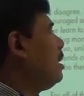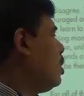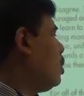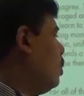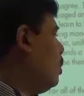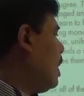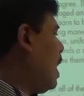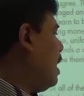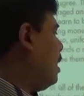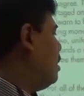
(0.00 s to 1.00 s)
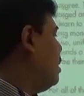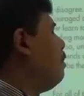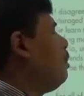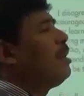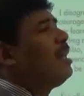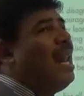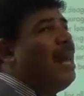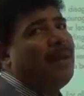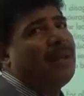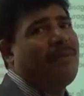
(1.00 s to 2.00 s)
parents choose, and they
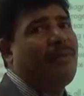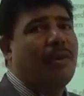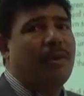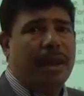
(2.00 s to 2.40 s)
put limits